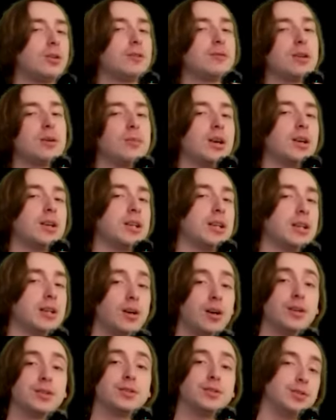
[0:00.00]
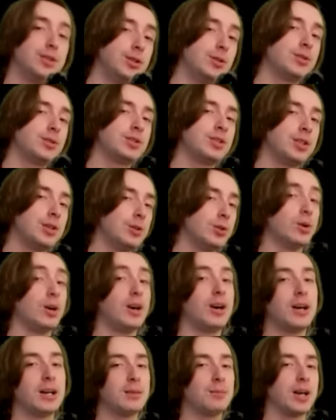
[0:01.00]
of your money on Dune 2
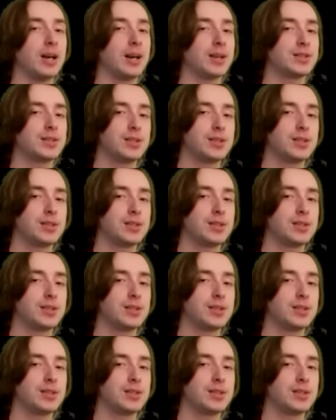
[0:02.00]
IMAX